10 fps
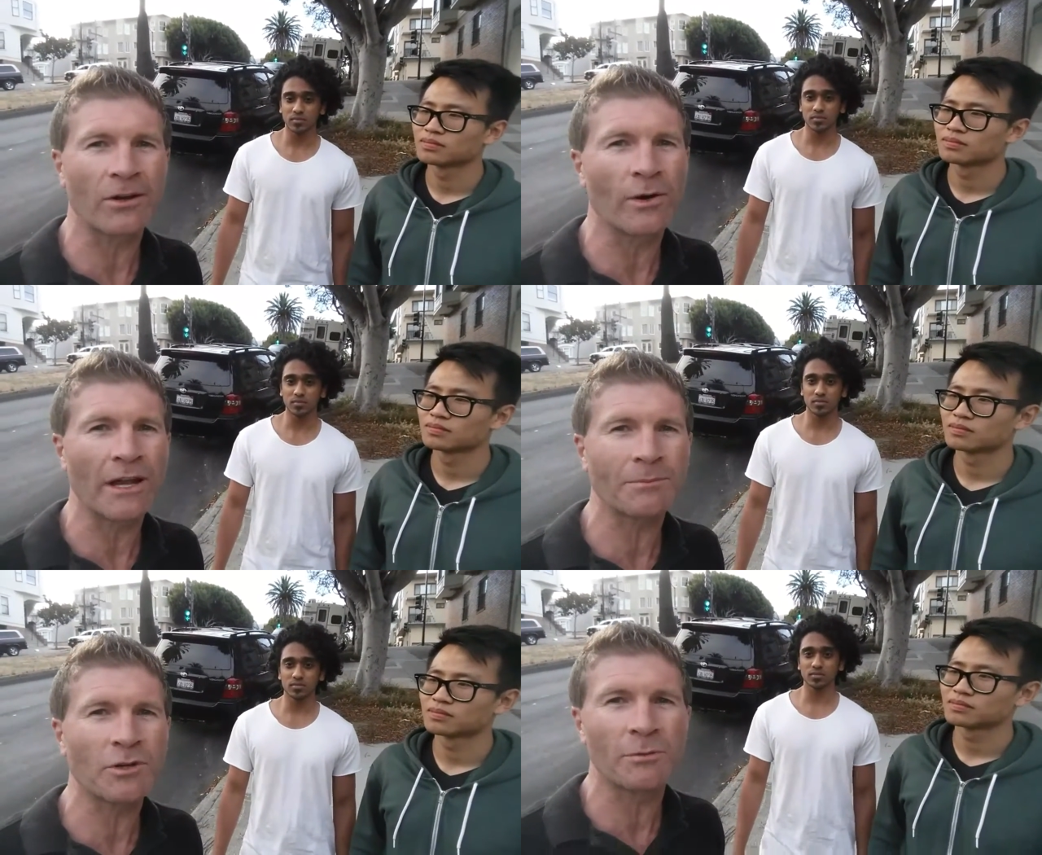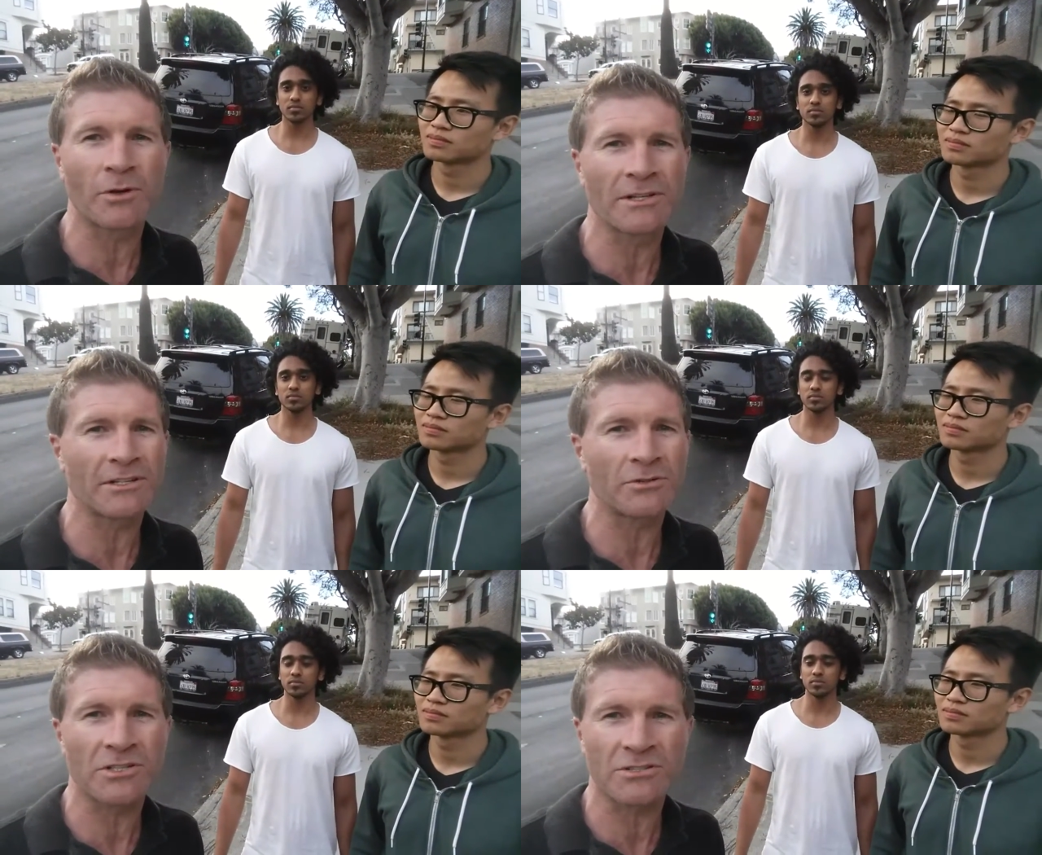Speaker 1: going up to him, or are
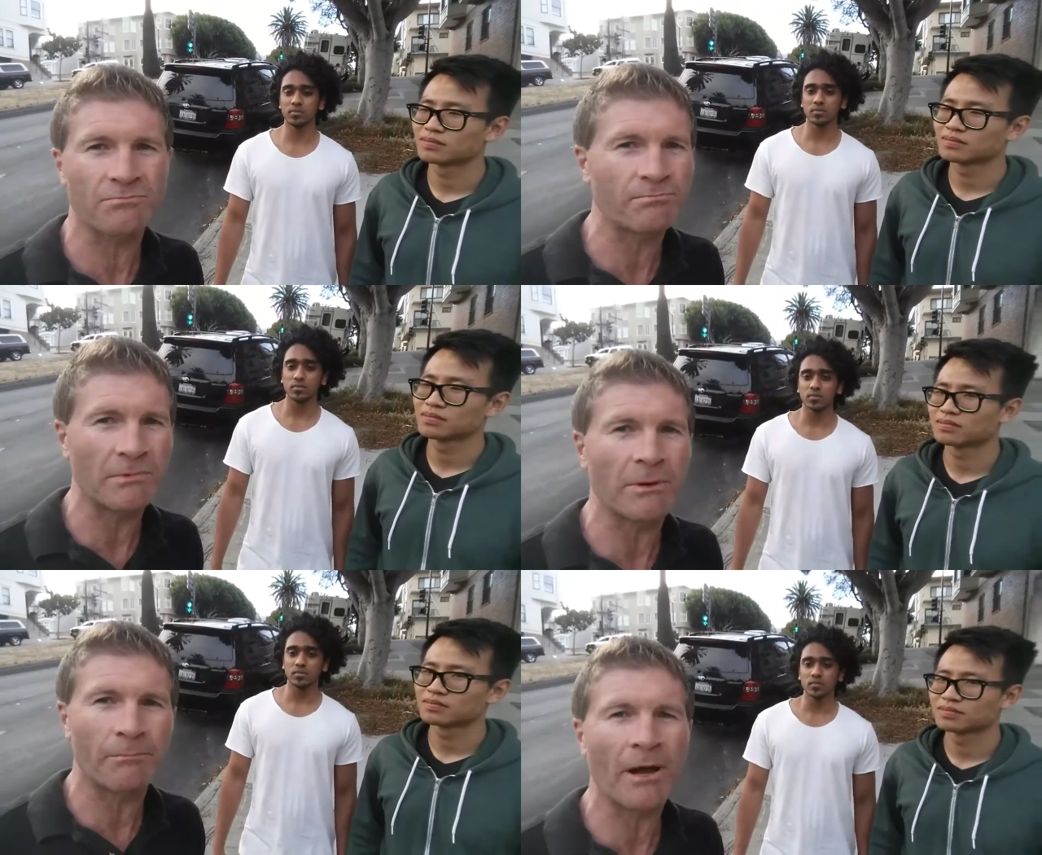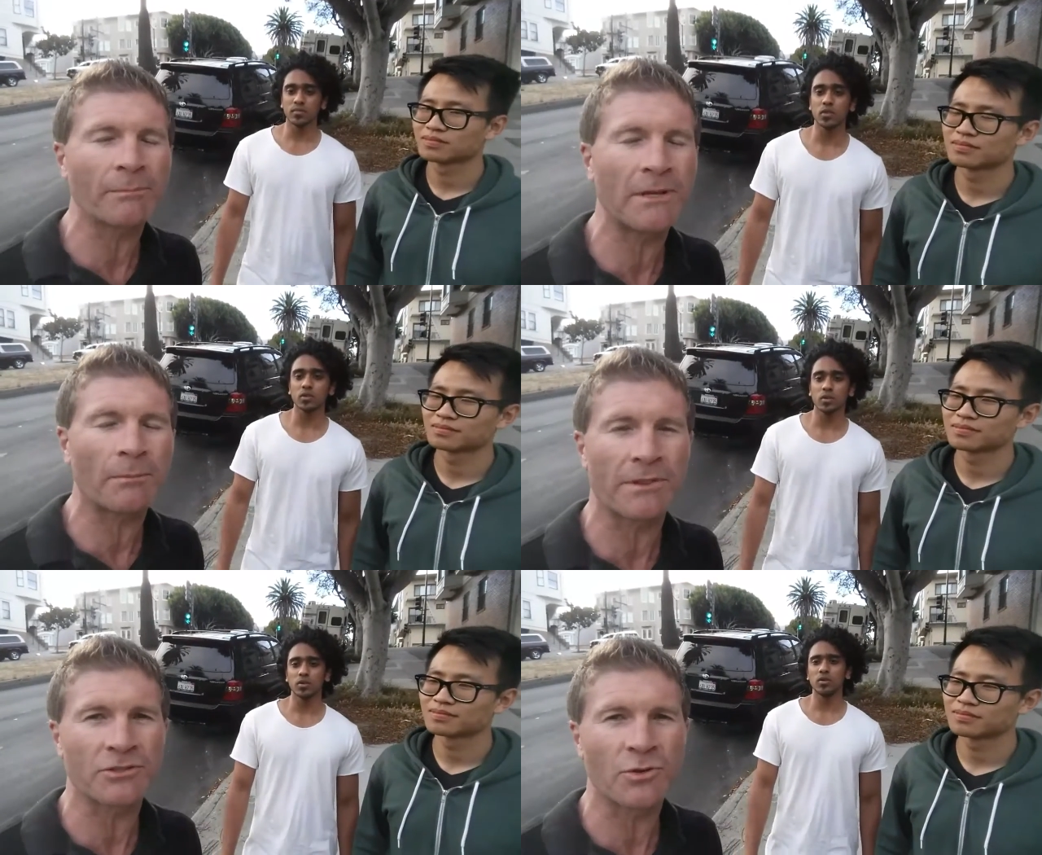you just uh, pumped
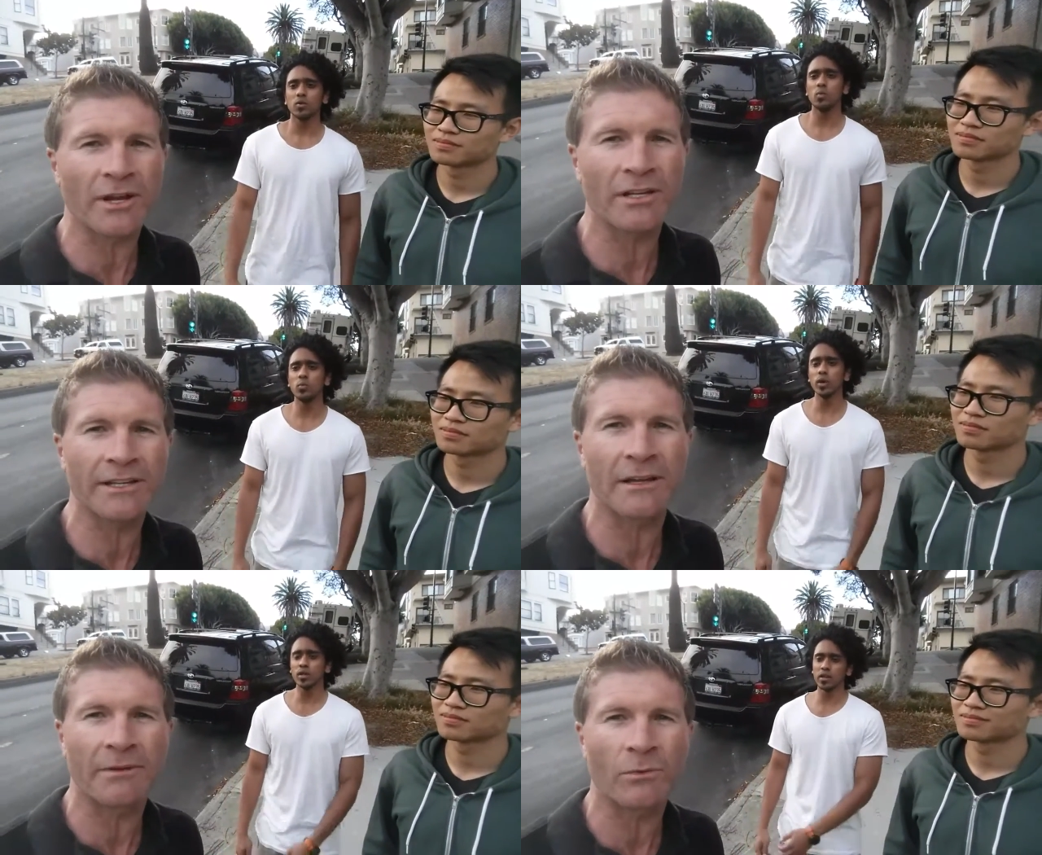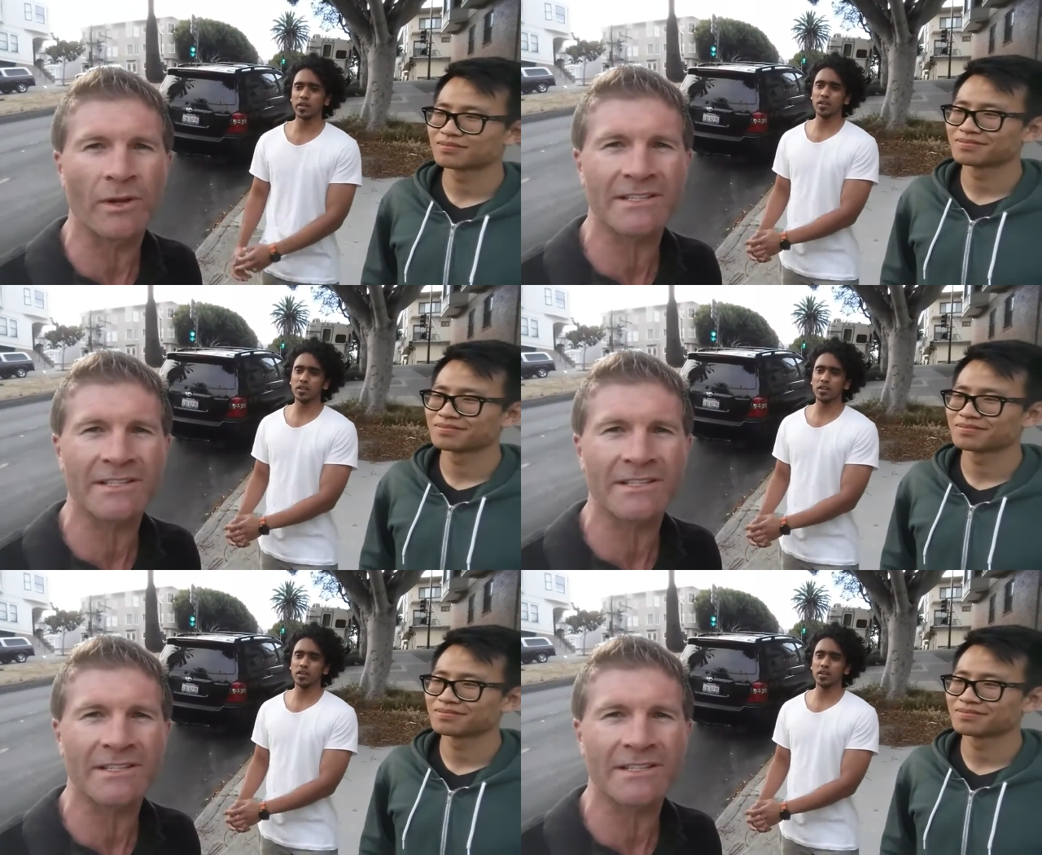up with adrenaline? Well, I mean,